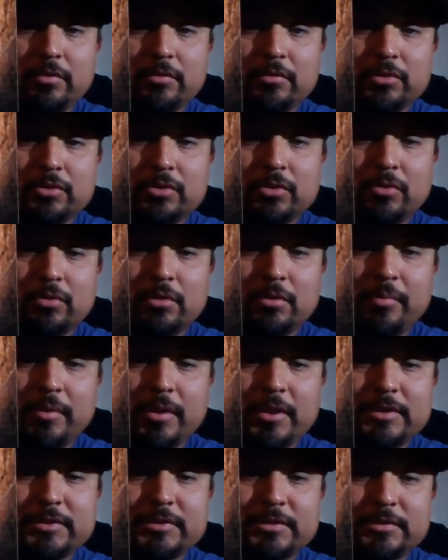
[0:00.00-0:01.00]
The Torah
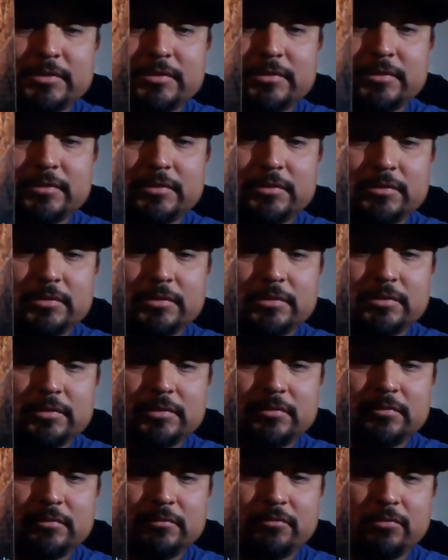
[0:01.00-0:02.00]
Blessings,
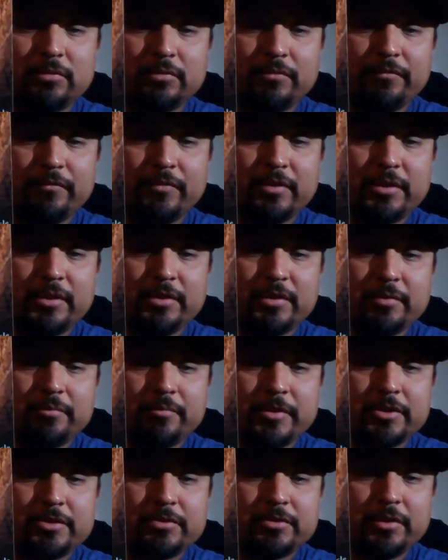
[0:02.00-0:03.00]
revealing the
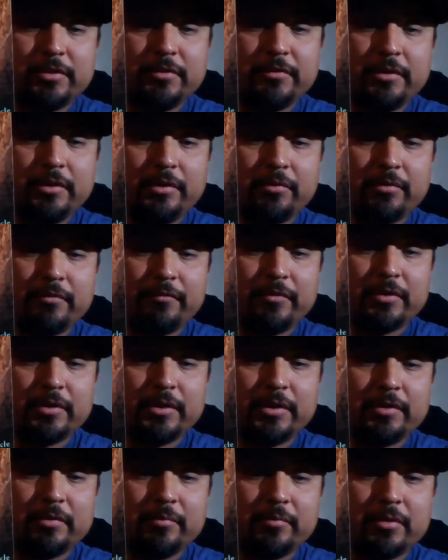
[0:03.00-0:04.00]
mystery,
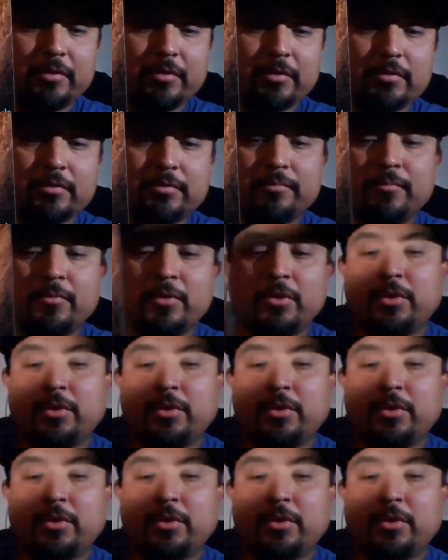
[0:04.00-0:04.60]
revealing the miracle.